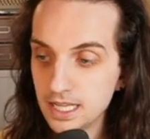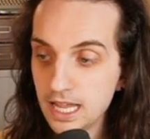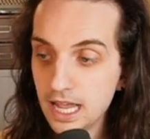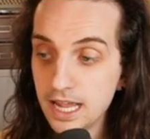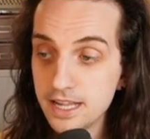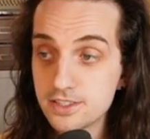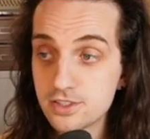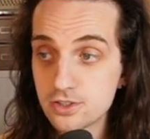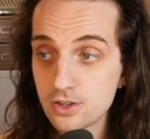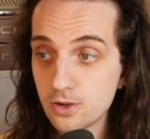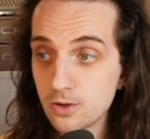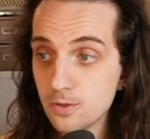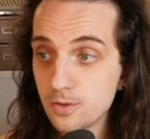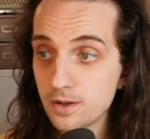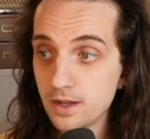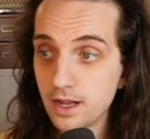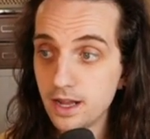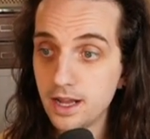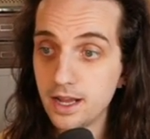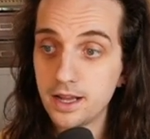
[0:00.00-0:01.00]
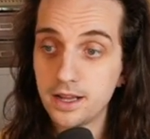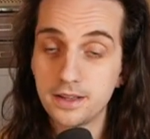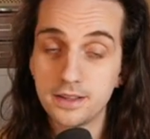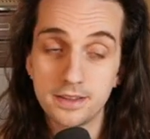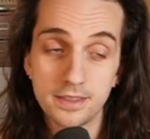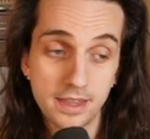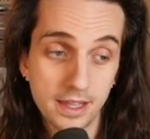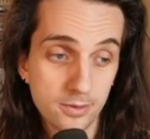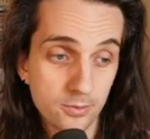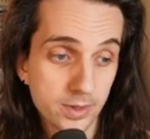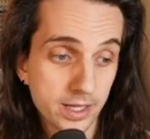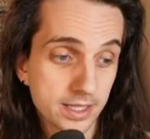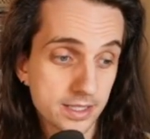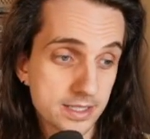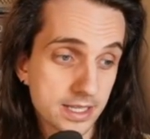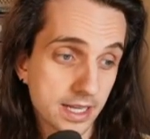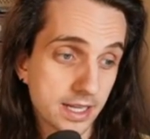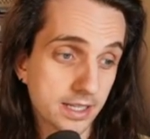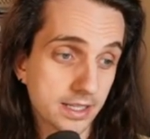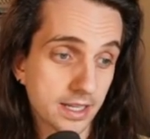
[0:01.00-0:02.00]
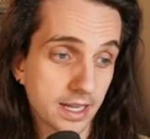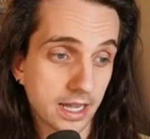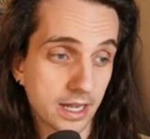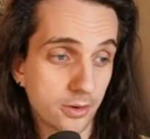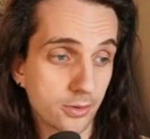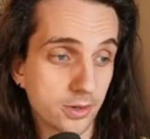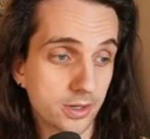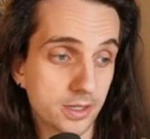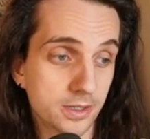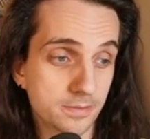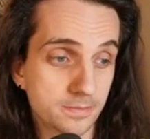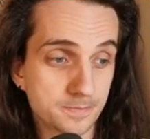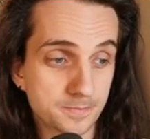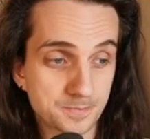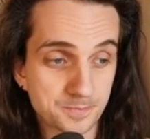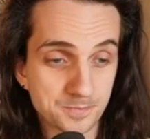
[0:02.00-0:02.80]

And so then we can take our